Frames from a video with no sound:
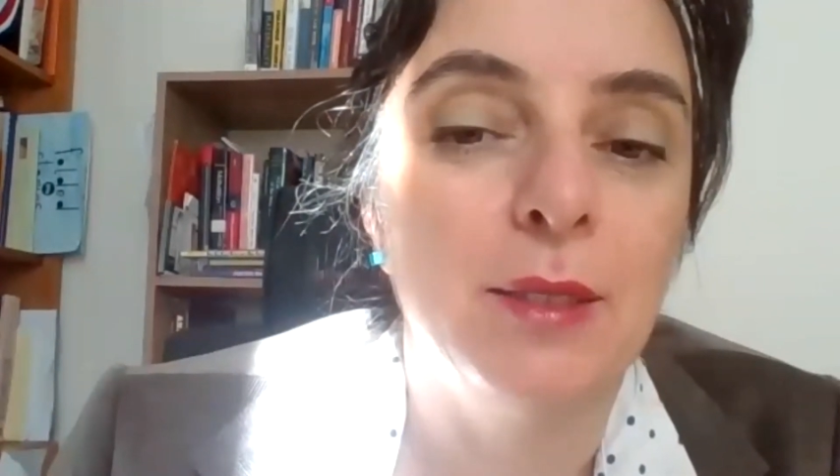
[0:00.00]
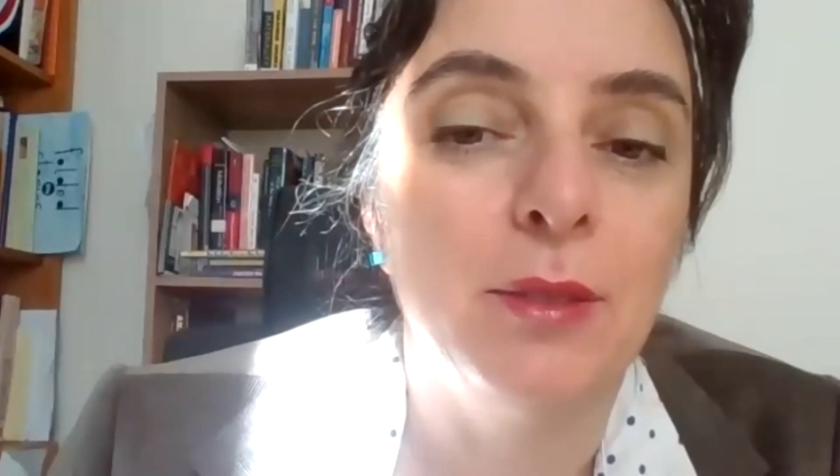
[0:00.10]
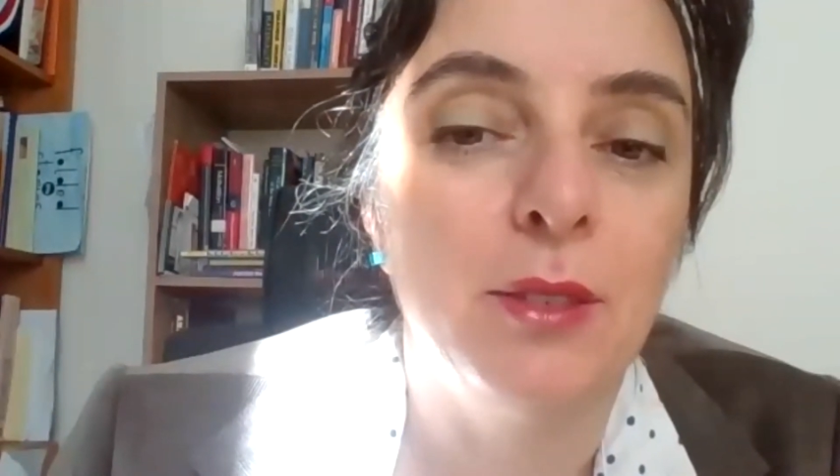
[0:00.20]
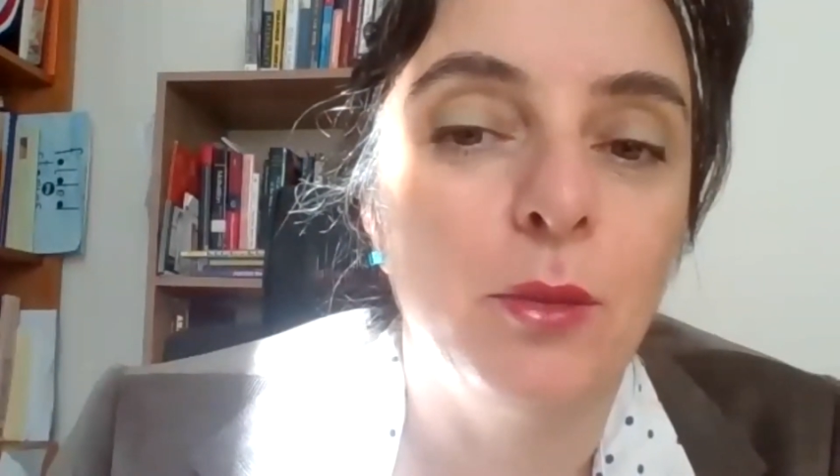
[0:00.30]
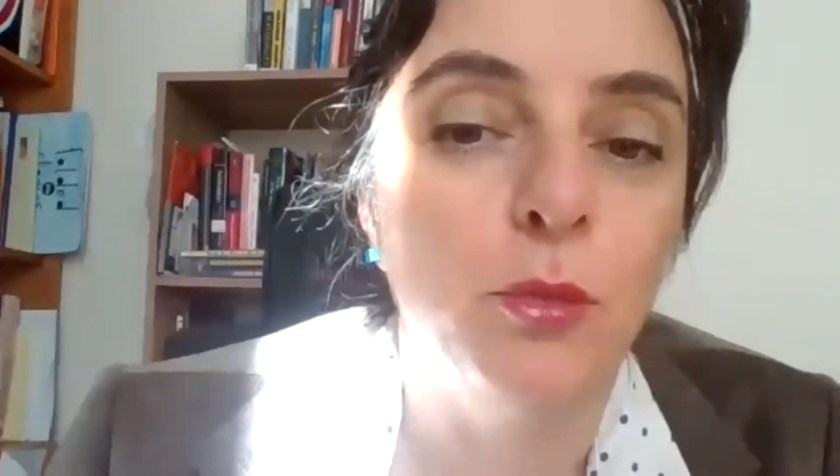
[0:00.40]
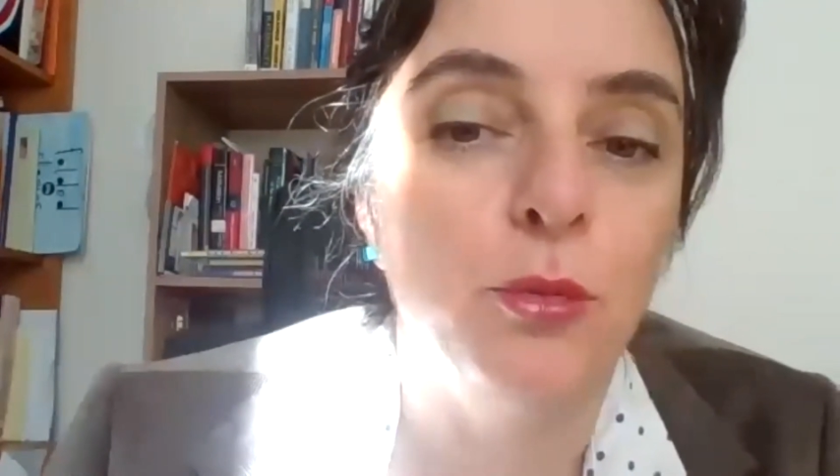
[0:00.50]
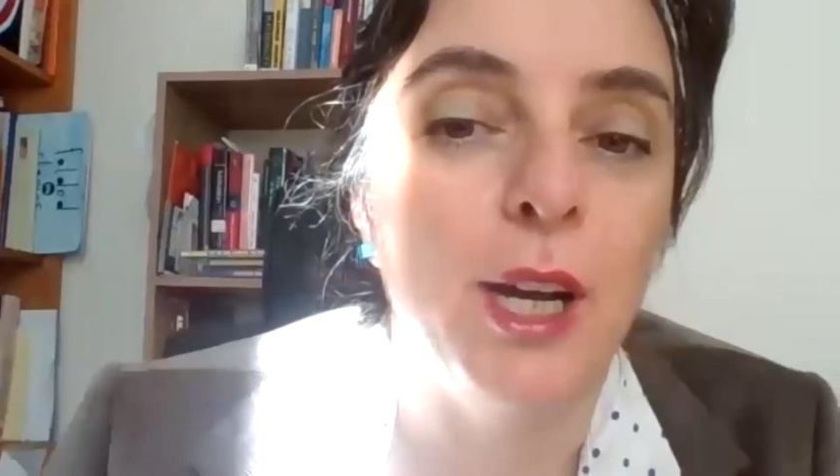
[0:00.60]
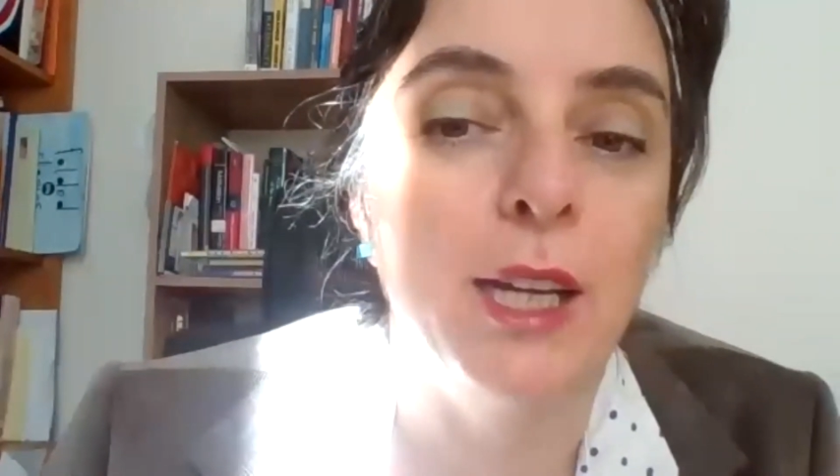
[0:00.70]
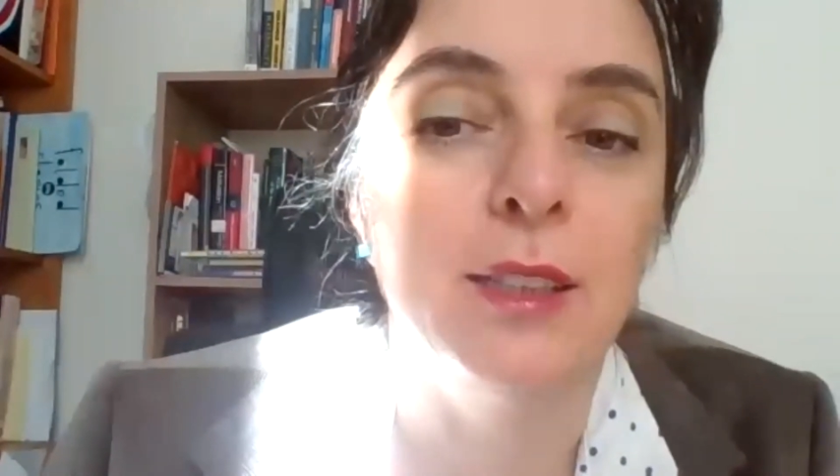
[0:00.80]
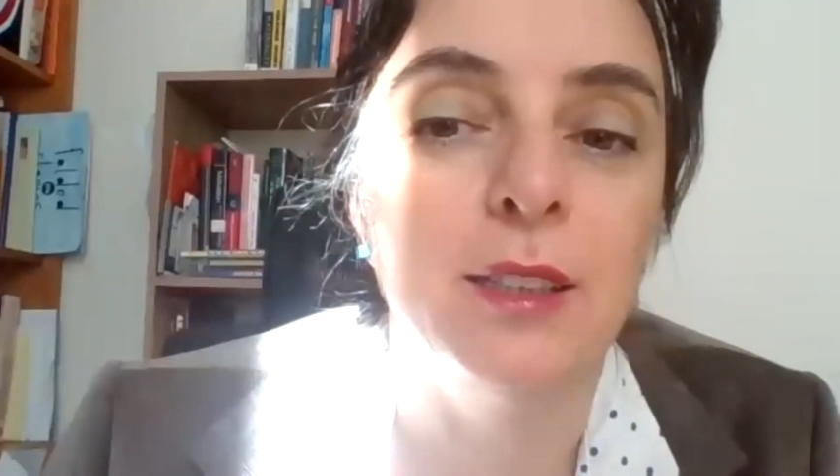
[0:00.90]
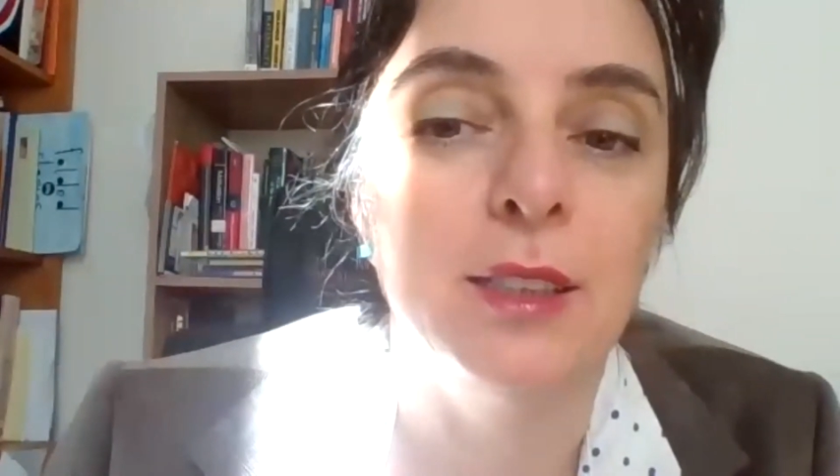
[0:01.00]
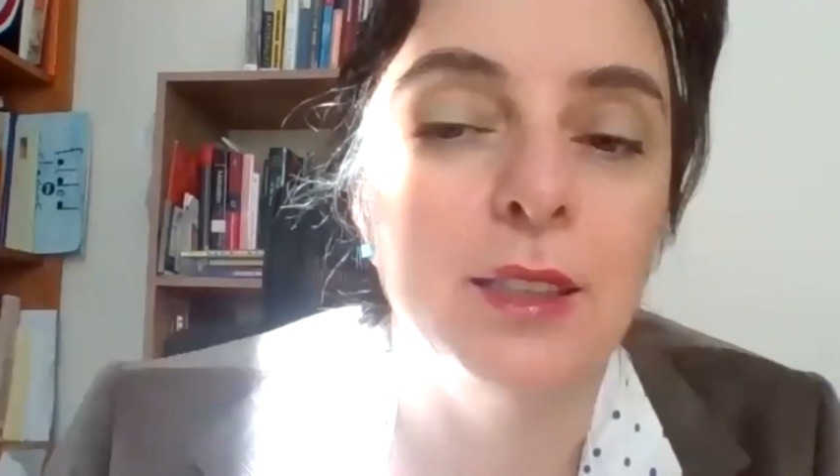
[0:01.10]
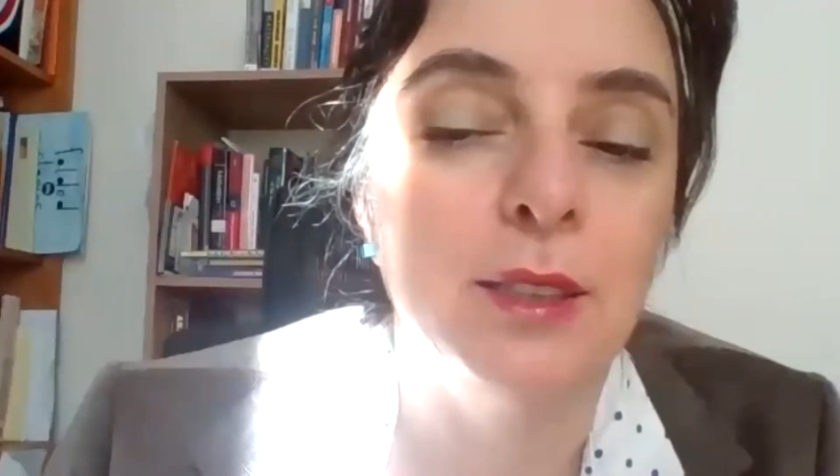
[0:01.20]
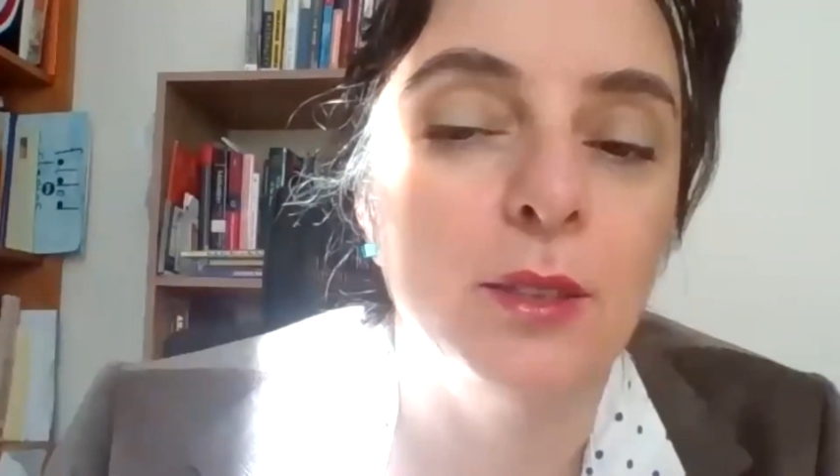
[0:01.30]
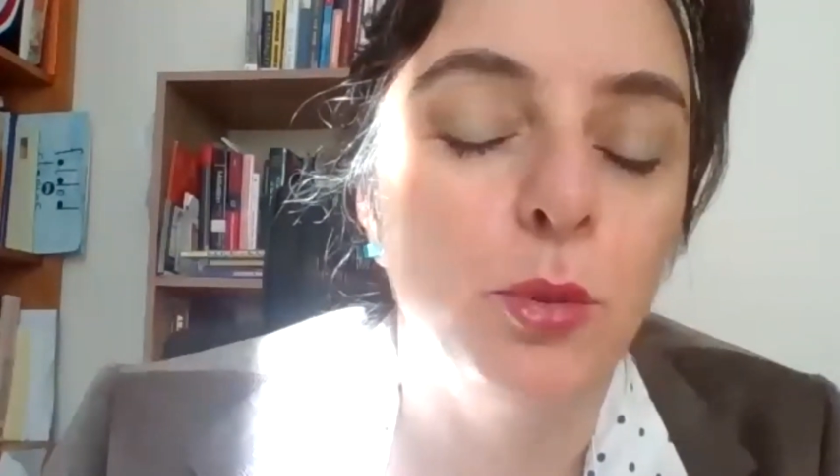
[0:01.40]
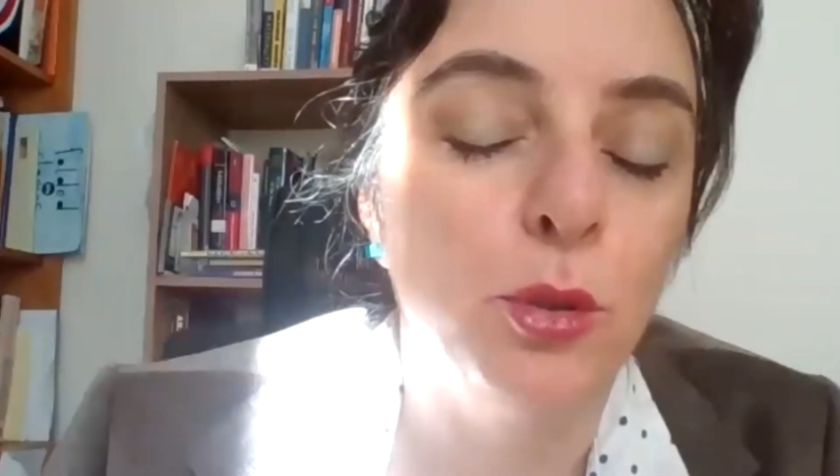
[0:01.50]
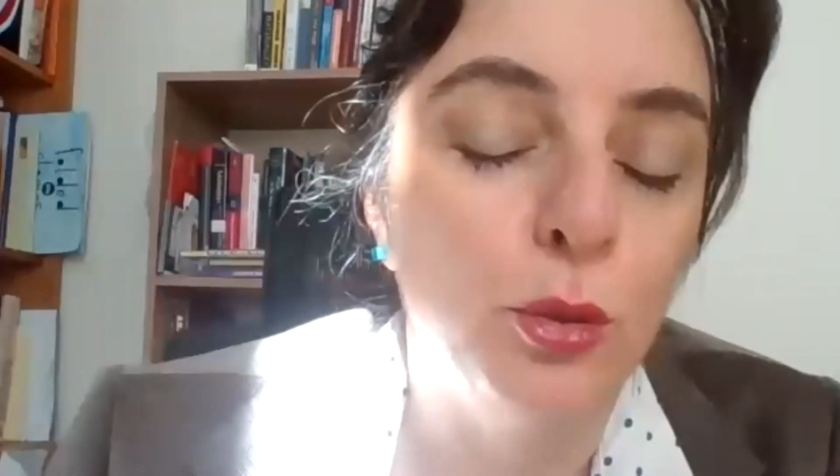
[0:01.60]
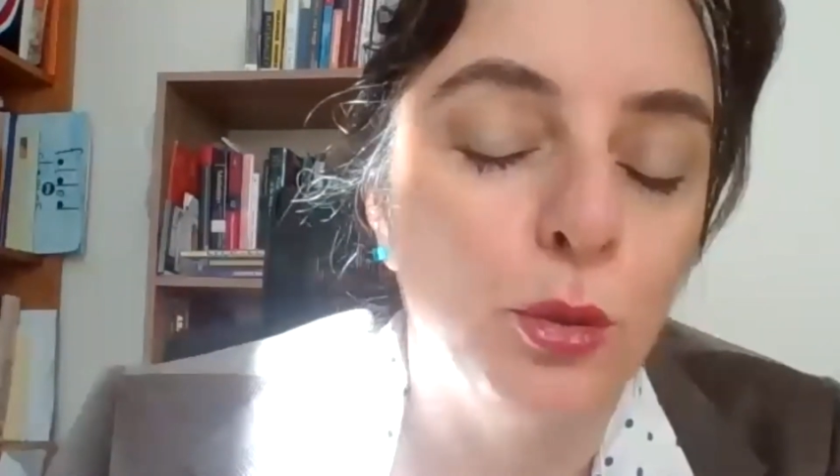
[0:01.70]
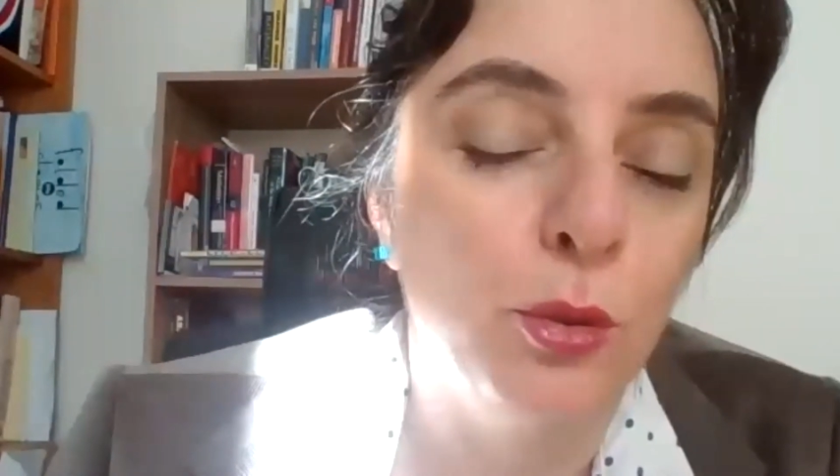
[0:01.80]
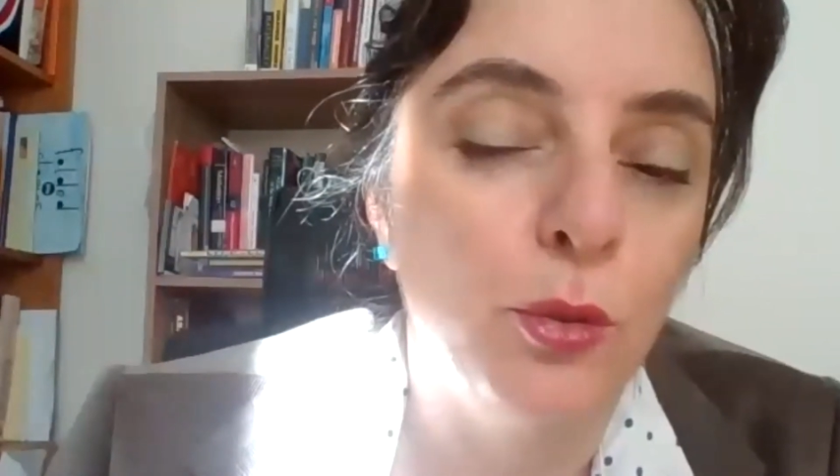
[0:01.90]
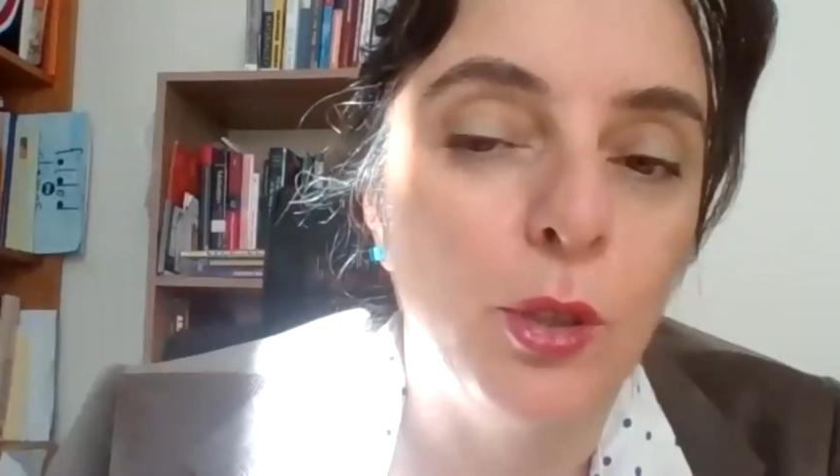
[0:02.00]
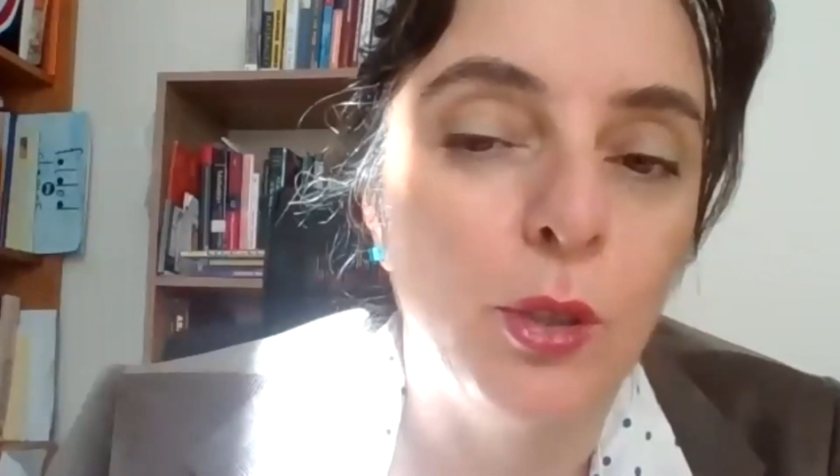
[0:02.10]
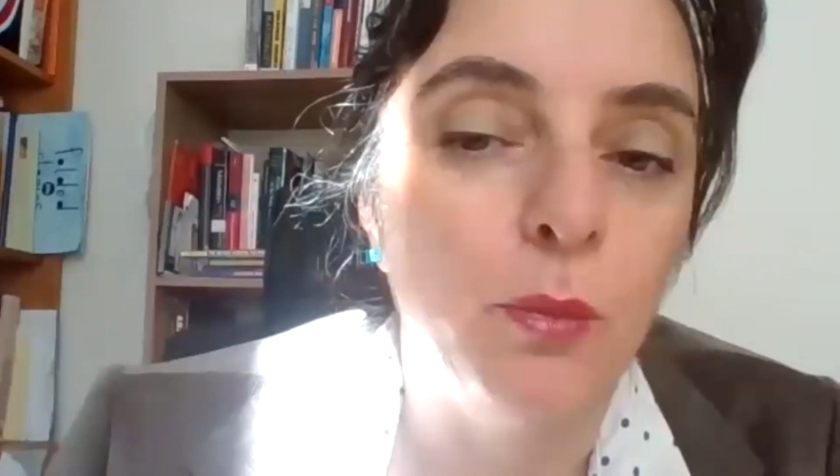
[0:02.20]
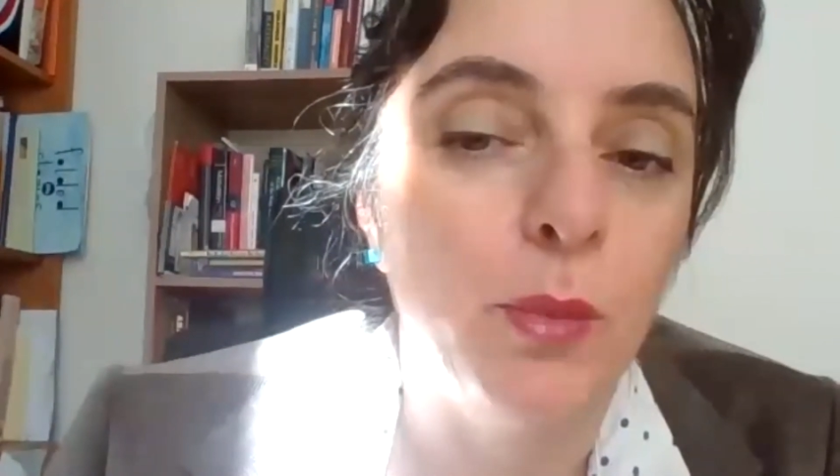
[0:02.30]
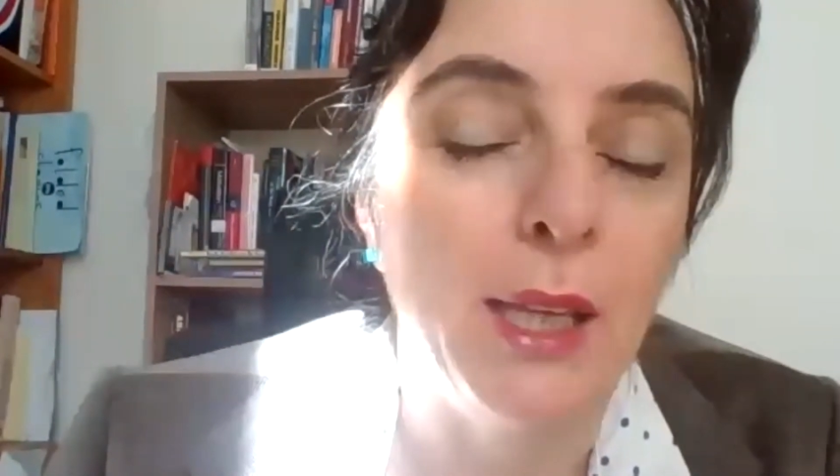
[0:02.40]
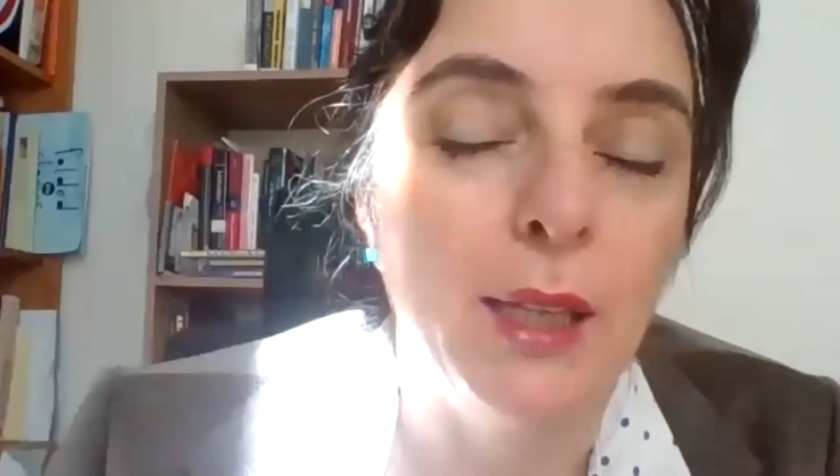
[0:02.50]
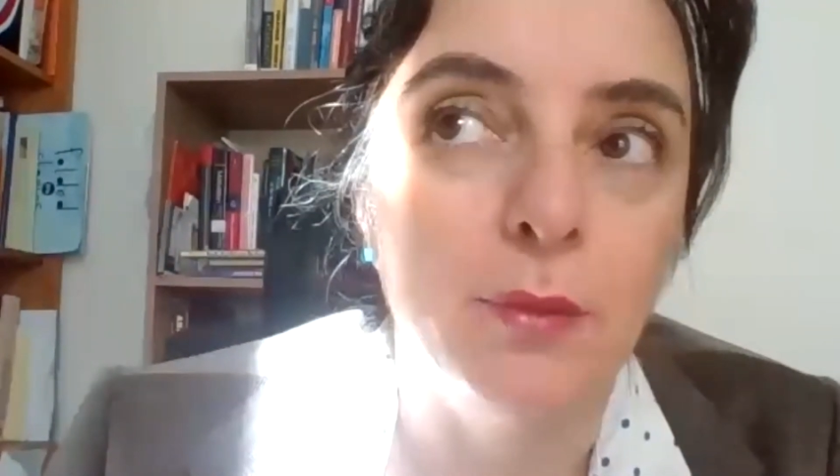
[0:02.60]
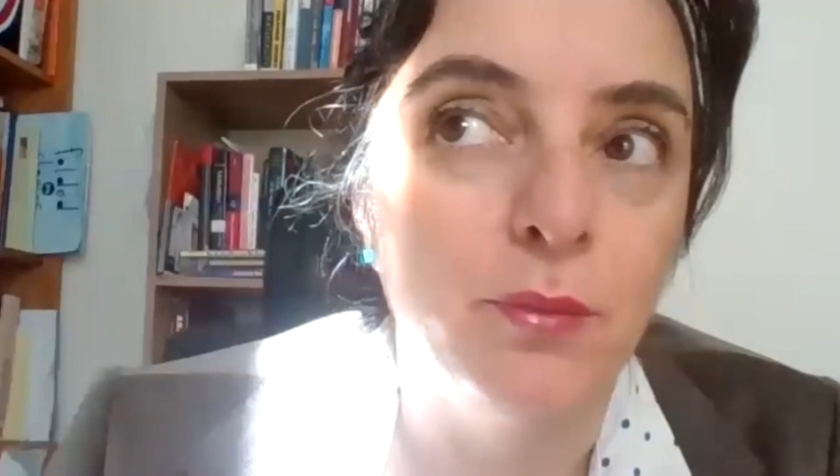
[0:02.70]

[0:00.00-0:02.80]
give a short answer about this, or maybe